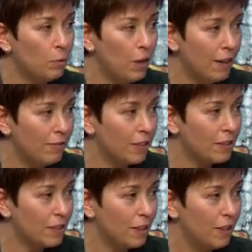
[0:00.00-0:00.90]

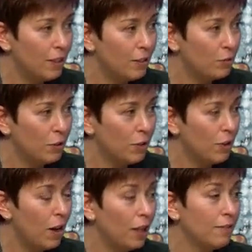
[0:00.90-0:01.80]
breakfast for
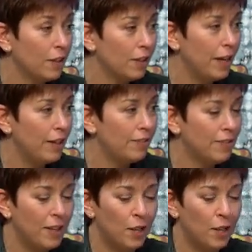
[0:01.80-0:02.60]
all of their life,